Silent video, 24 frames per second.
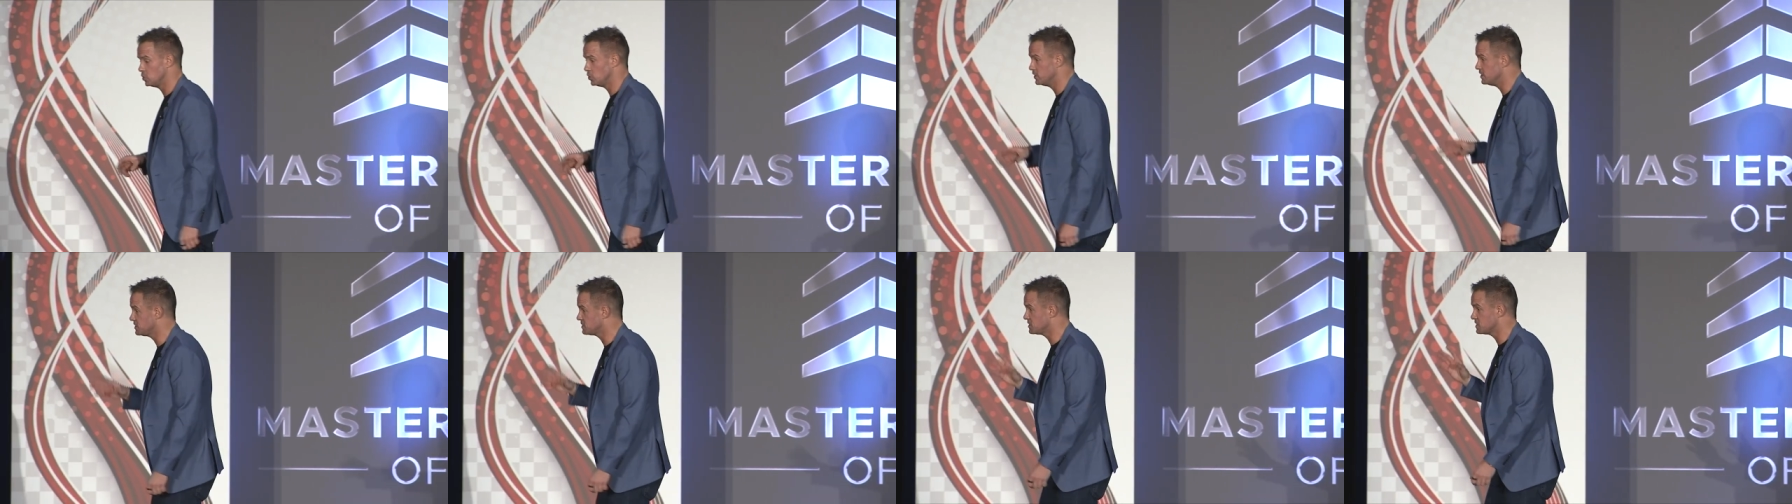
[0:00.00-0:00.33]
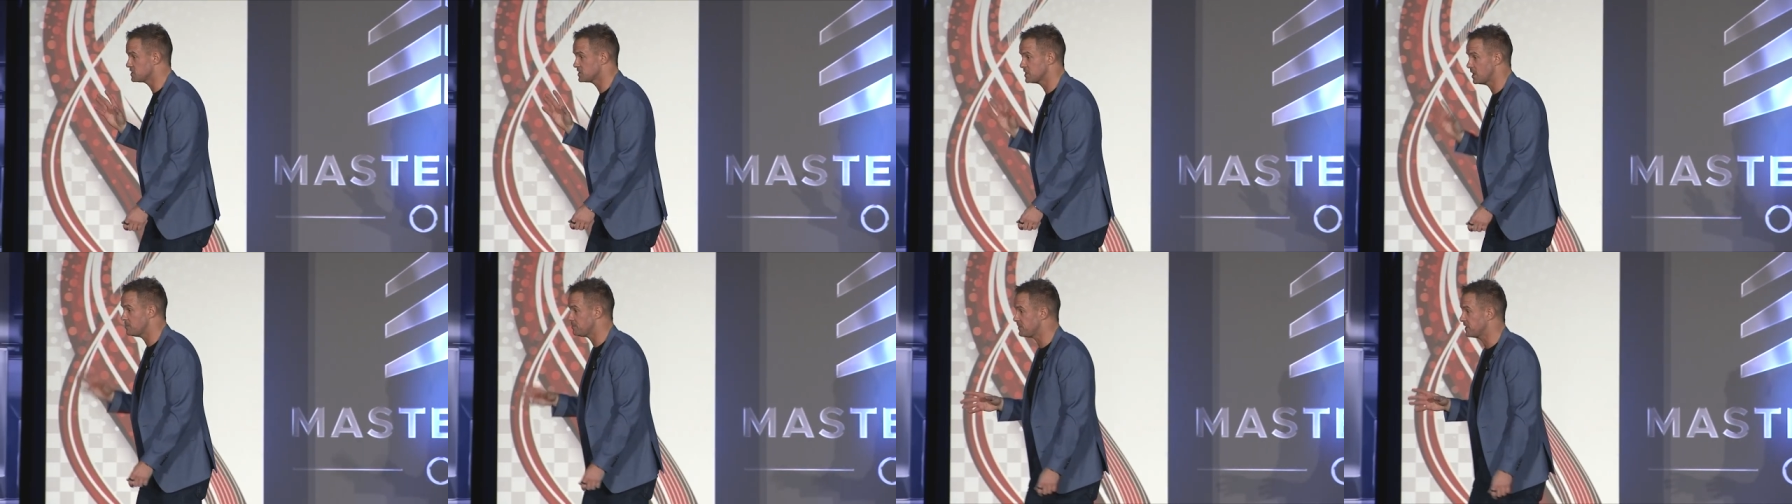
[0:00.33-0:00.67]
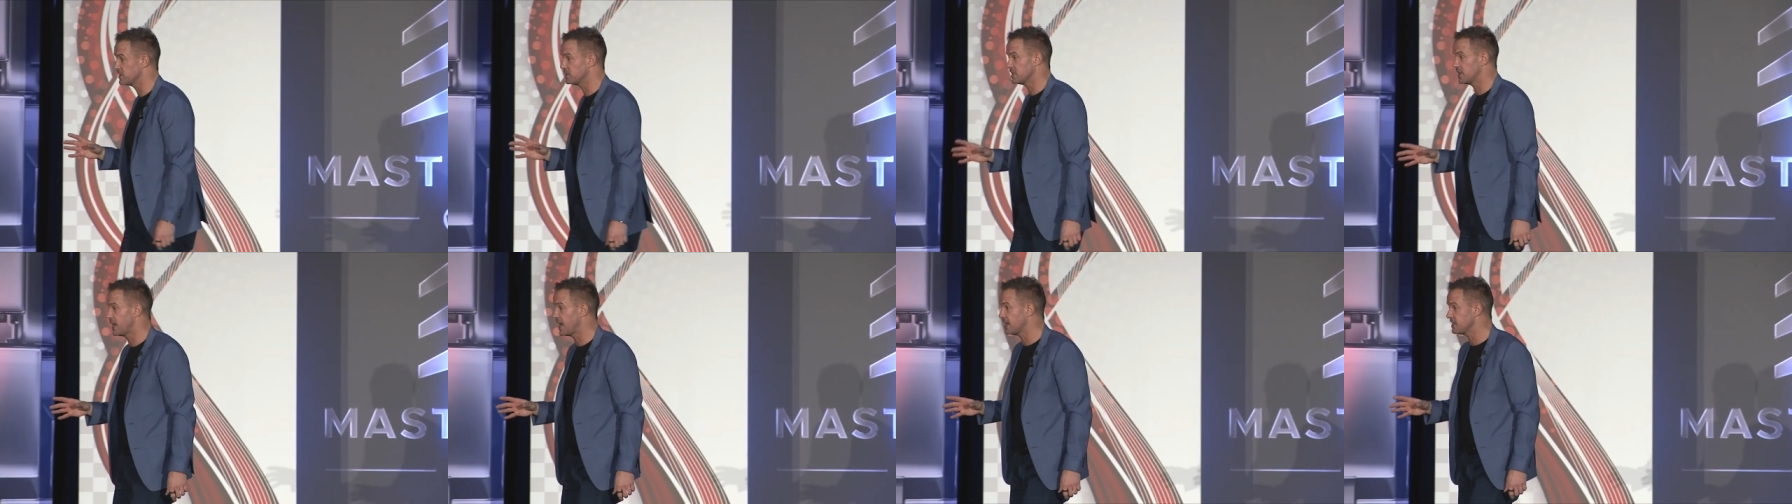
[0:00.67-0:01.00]
This is something
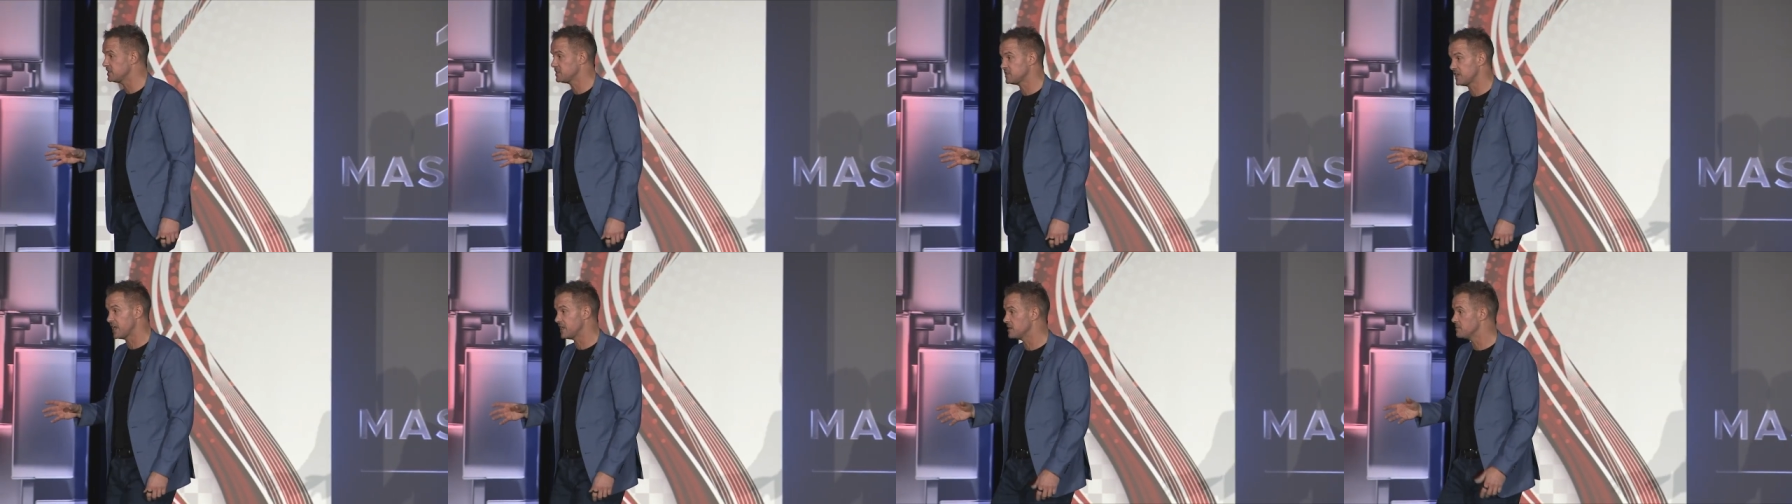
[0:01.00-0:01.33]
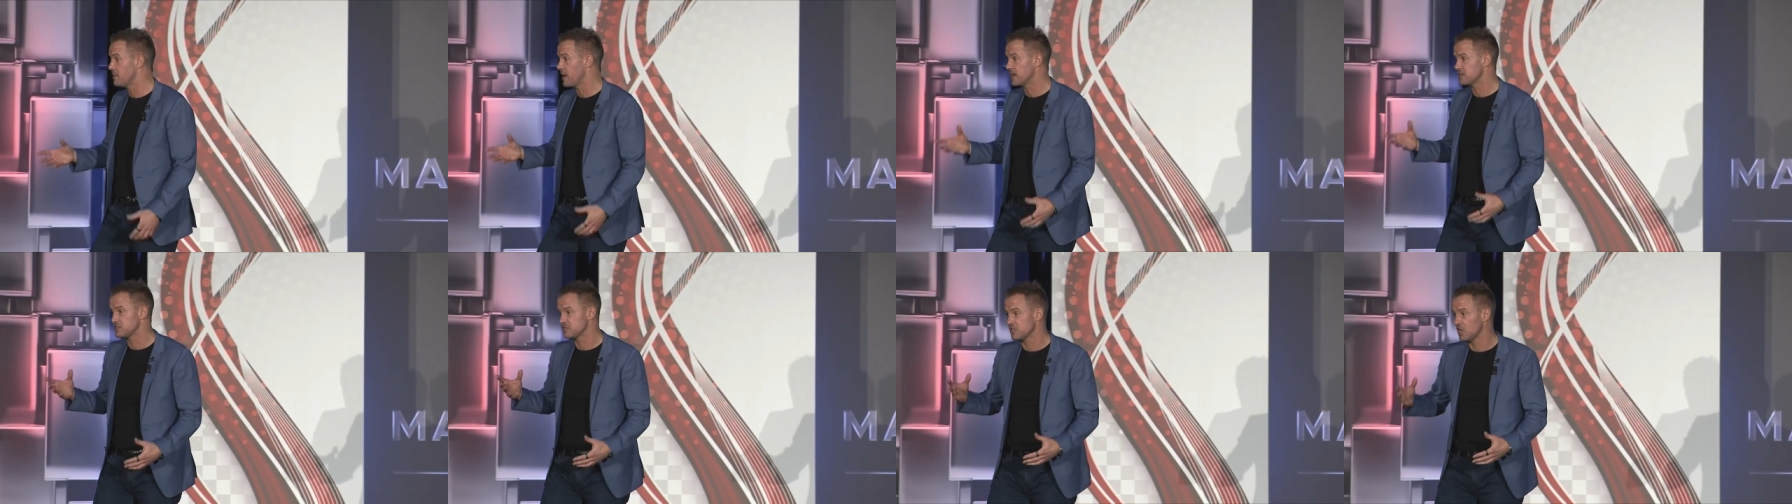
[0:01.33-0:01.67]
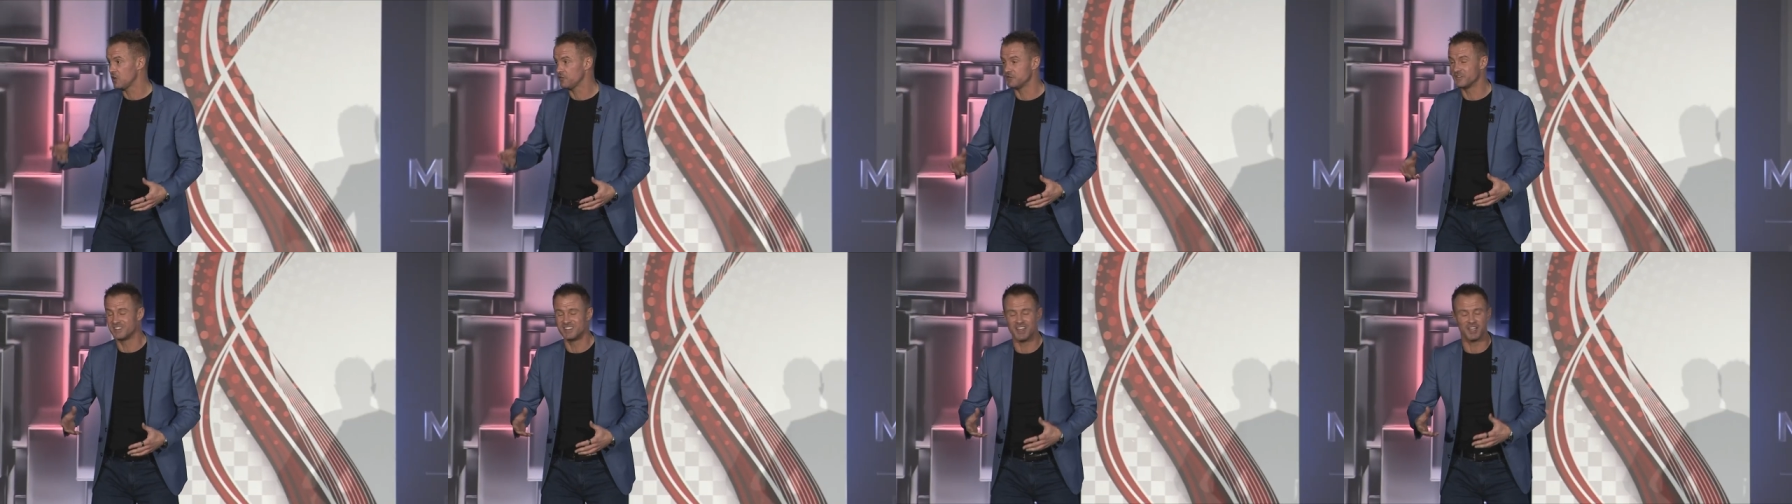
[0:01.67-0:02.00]
that I say to
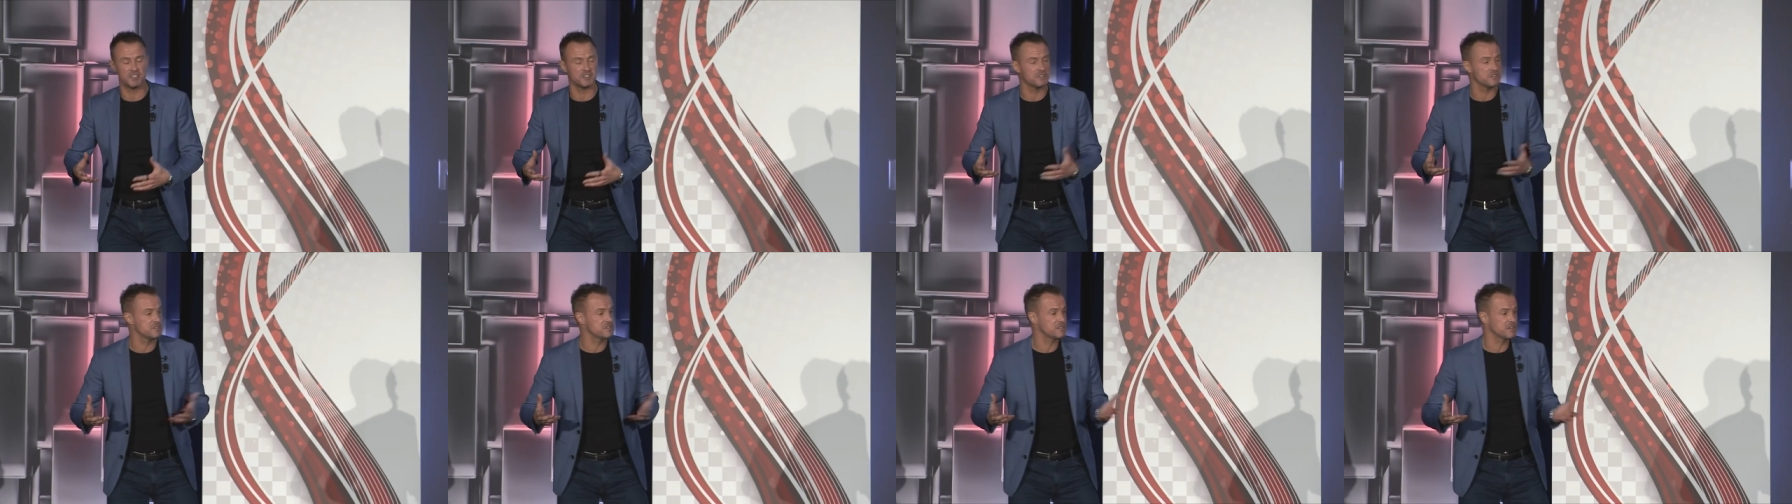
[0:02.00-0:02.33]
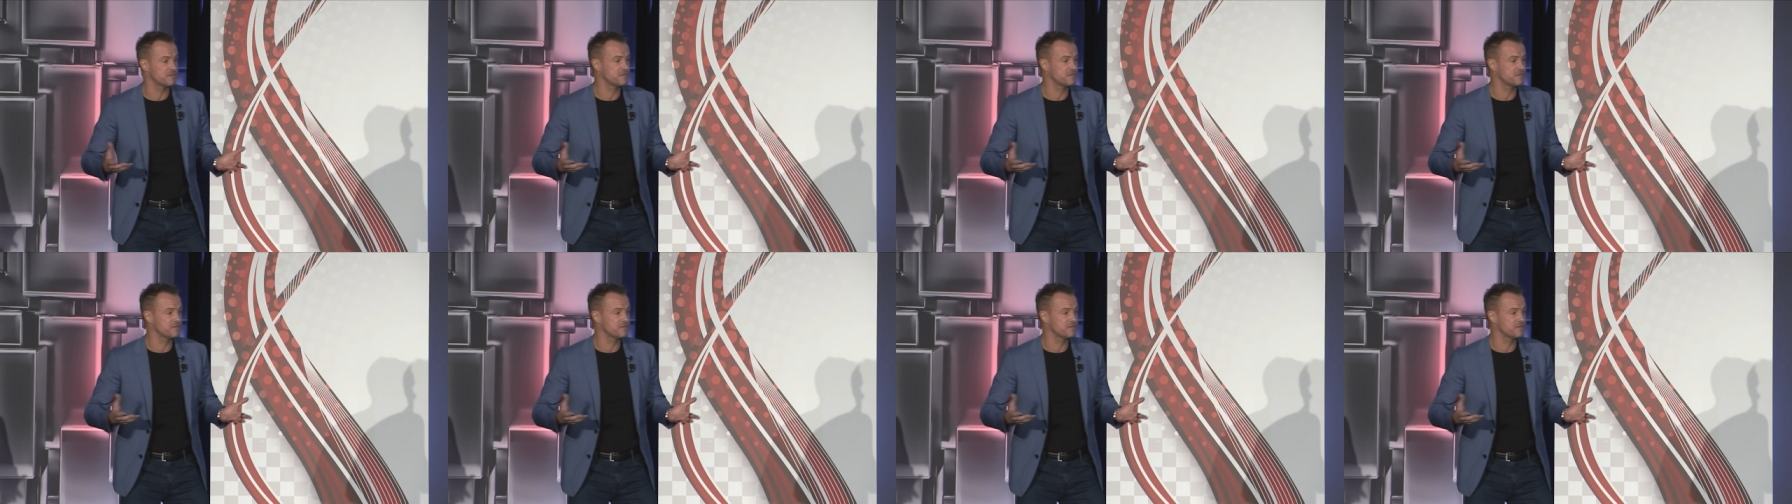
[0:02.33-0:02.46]
myself dozens of